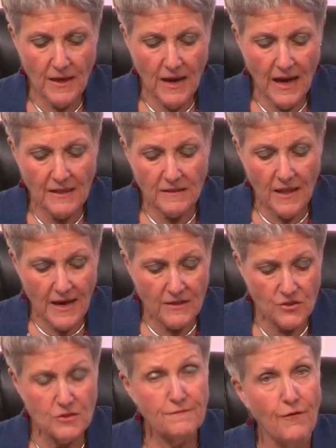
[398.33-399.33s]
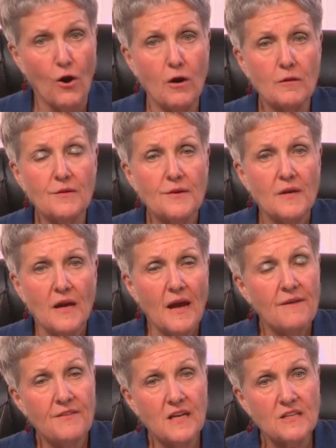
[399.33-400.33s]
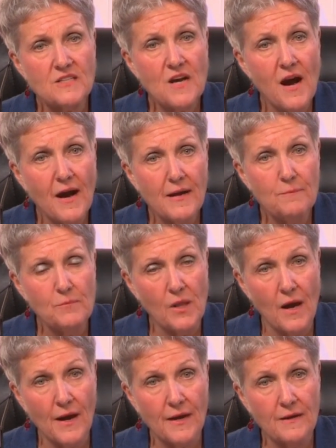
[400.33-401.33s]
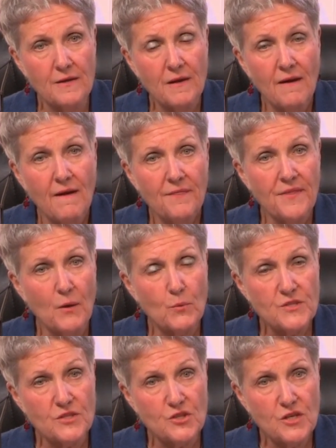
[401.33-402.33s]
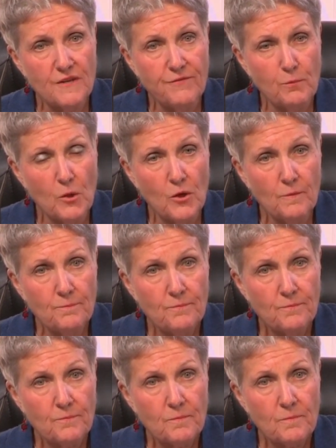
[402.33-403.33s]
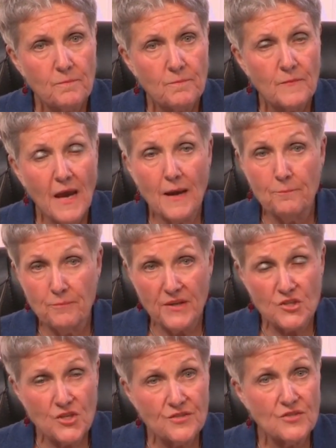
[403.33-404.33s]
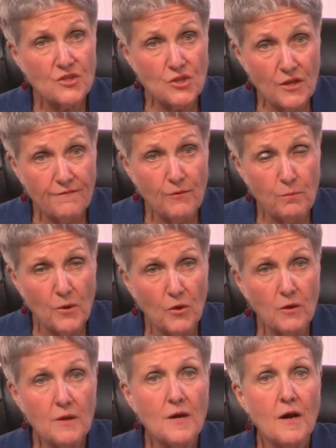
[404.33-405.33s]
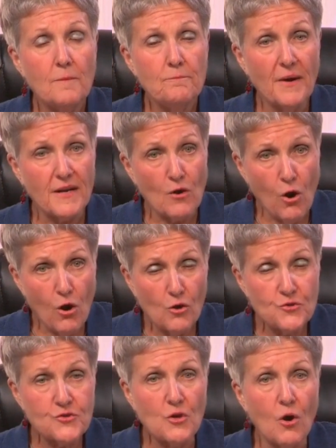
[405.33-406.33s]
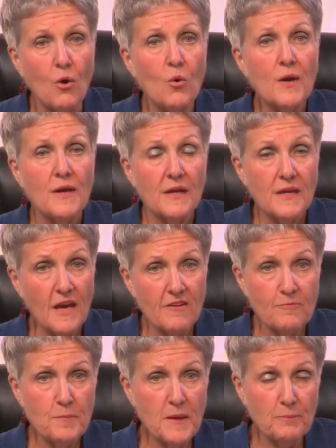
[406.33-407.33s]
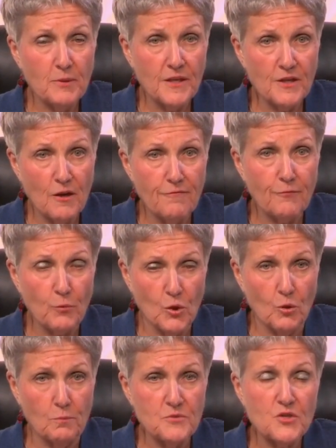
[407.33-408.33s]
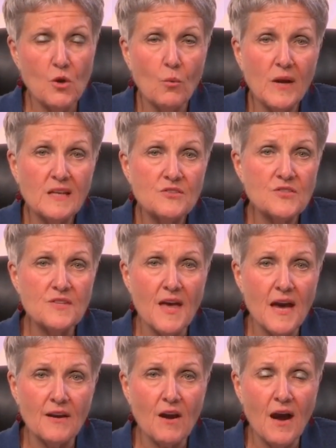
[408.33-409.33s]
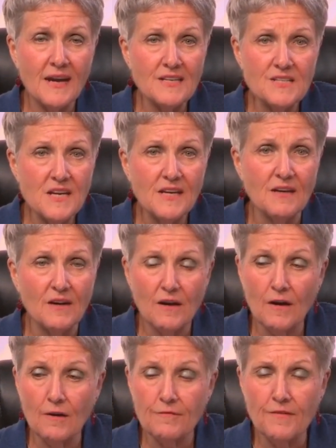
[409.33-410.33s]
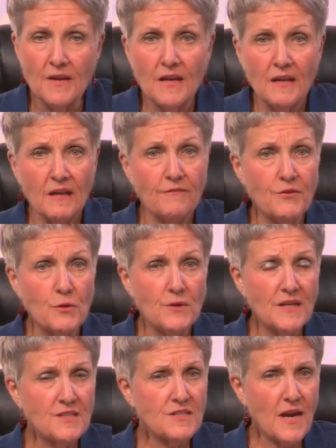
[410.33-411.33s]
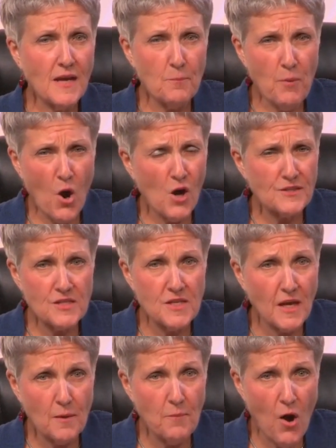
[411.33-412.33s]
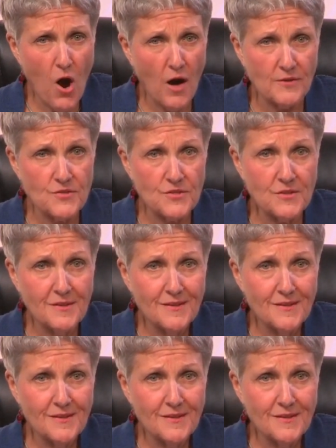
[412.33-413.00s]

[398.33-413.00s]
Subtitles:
And last of all, having a timeline that was achievable, ambitious, achievable, but also gave people enough room. So it's that idea of if you need to take a pause,